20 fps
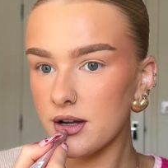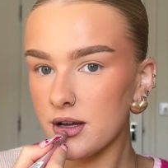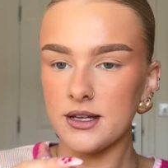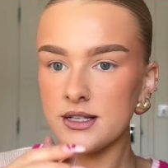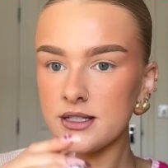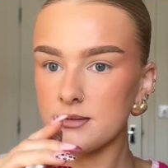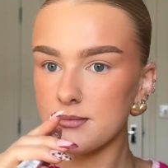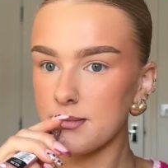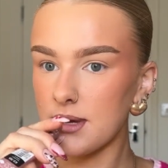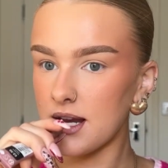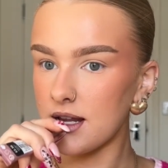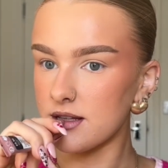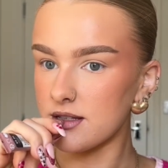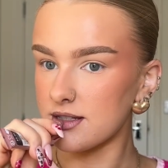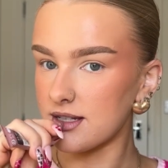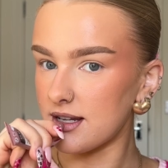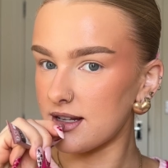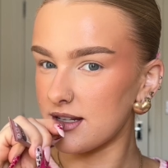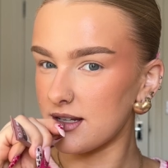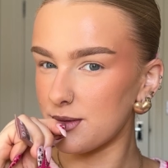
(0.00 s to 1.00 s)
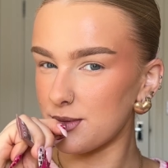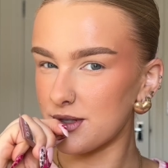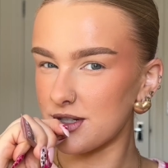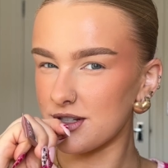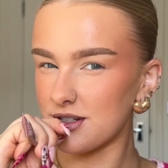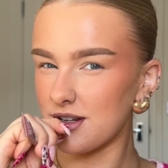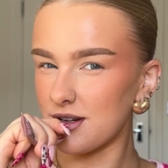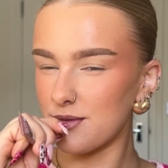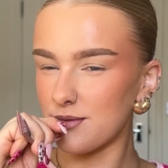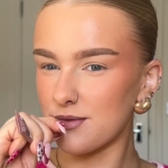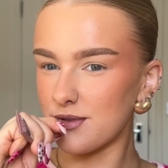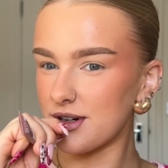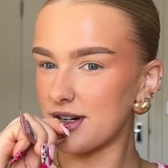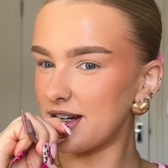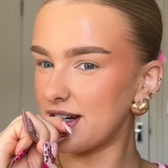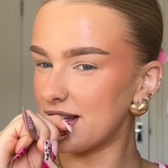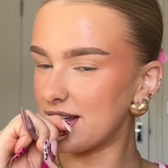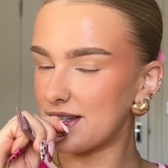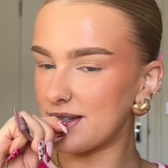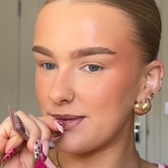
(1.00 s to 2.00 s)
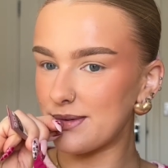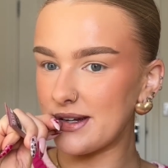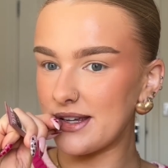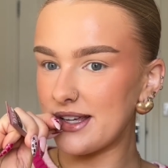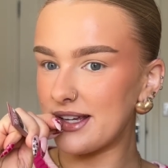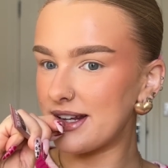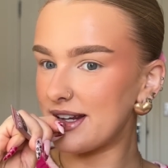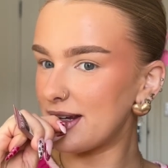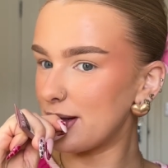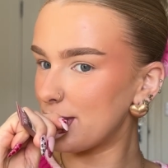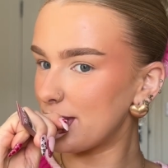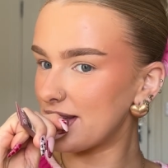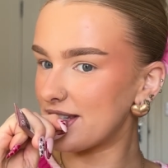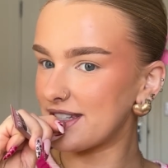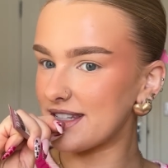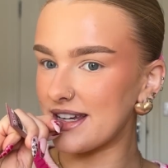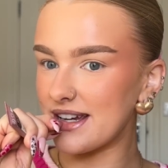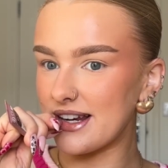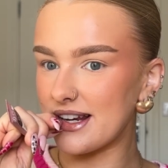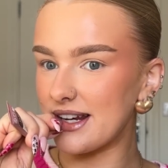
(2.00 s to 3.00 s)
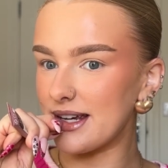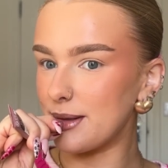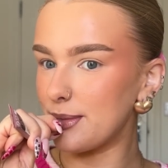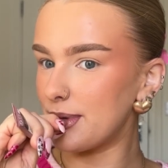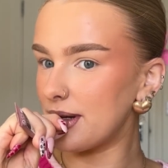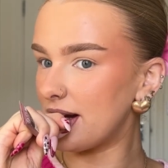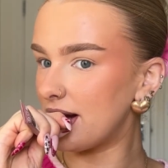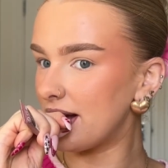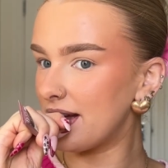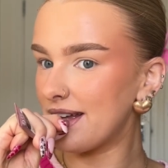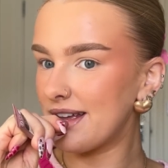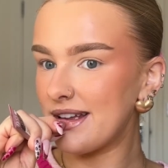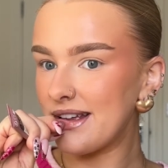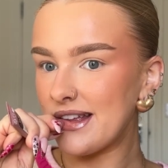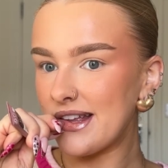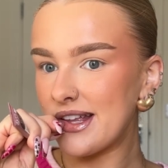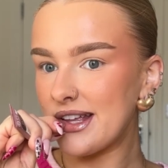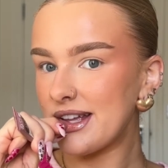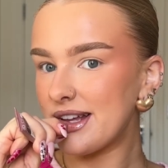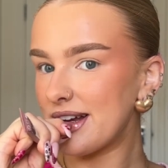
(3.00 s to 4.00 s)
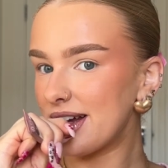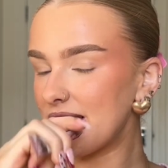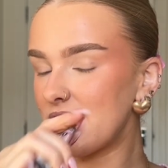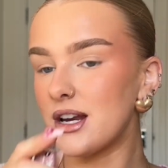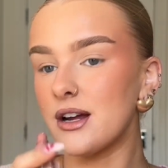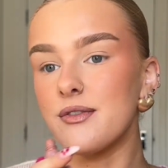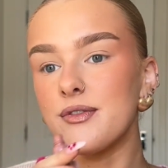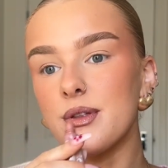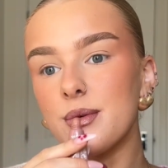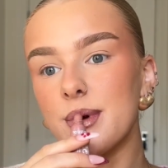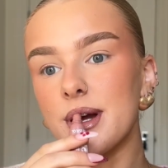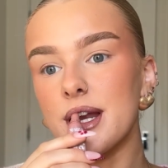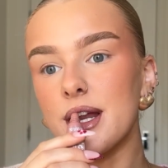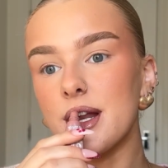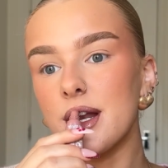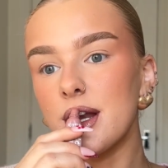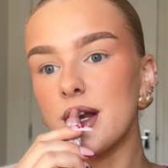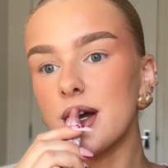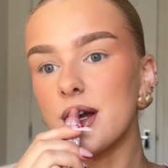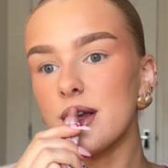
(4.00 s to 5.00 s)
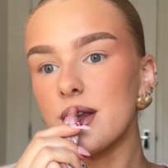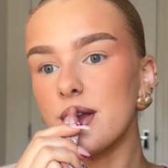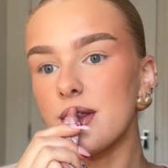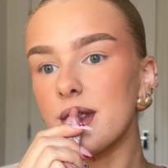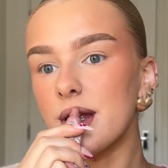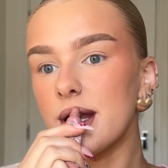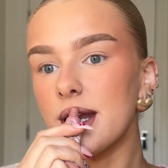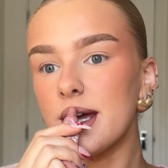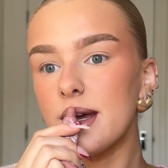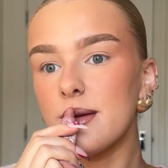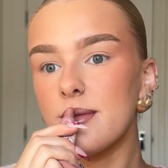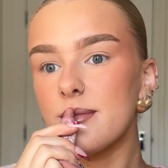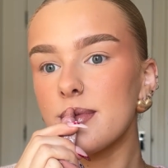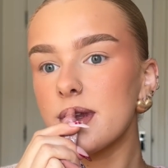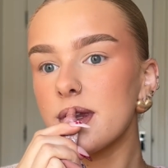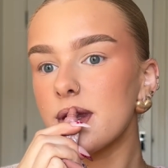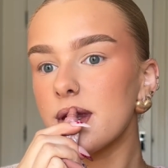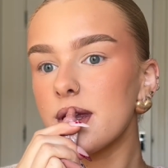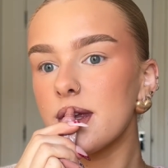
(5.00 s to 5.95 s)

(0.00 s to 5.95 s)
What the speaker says: It's melon scented, which is like really sweet, a little bit sickly, but I love the way that it looks on the lips.